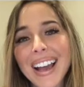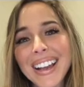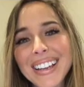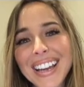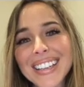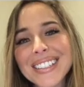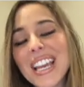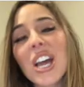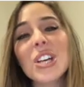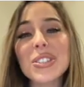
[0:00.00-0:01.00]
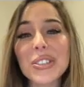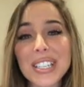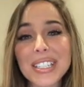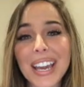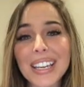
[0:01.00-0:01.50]
Hi guys, so
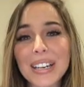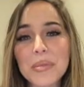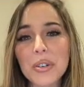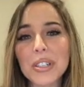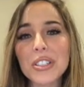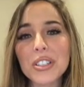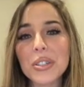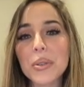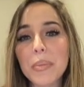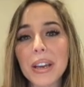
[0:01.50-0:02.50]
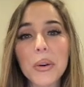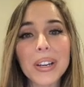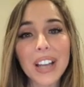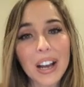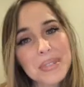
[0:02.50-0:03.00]
today I'm going to do a
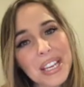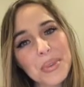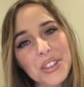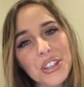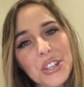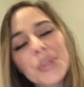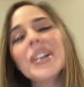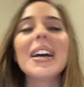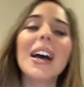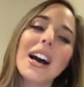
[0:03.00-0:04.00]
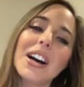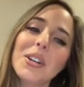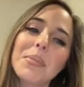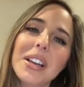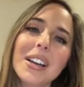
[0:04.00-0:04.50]
Bitcoin update with you
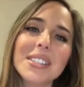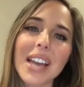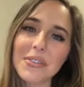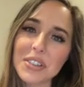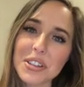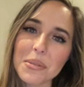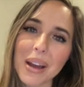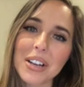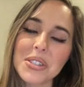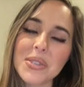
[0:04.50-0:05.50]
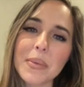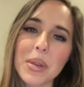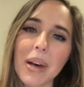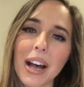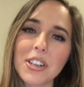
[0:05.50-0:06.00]
because after the bounce from
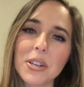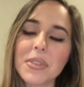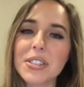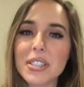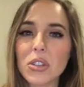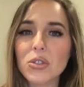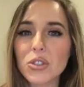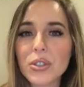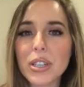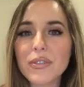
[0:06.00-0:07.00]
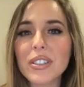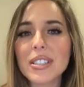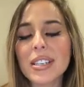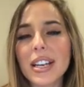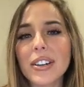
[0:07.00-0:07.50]
the bottom, there's still two different
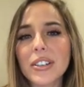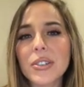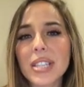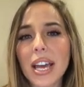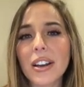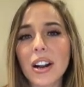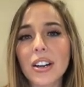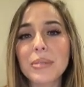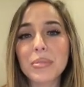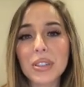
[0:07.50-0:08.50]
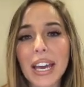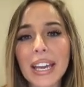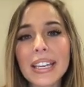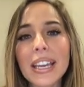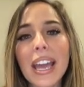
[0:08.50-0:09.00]
scenarios that are in
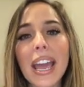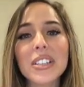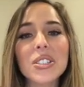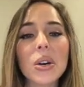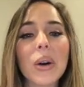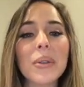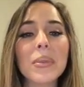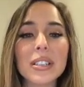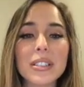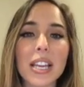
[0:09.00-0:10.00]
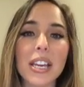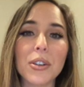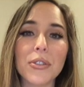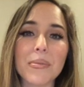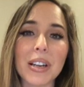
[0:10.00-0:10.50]
play. And so I want to take
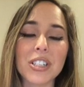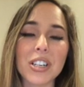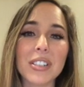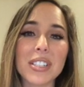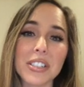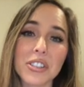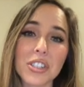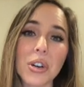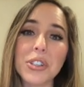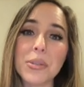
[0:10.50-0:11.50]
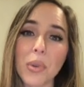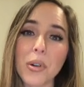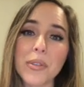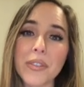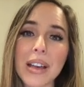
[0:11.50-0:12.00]
you through my charts and show you
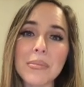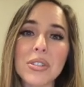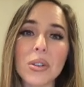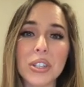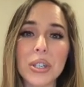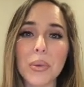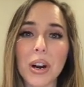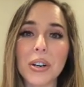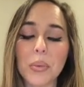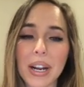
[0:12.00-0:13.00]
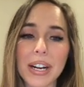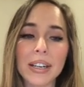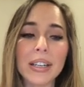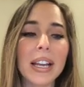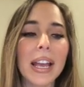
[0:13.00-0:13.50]
both of them so you are
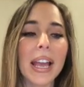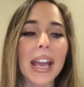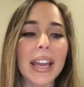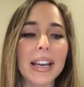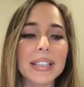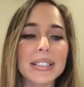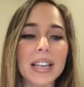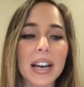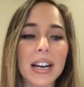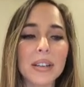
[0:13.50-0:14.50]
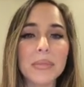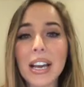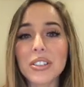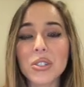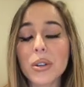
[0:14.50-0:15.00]
aware. And
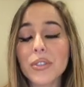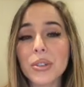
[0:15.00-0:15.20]
yeah, so if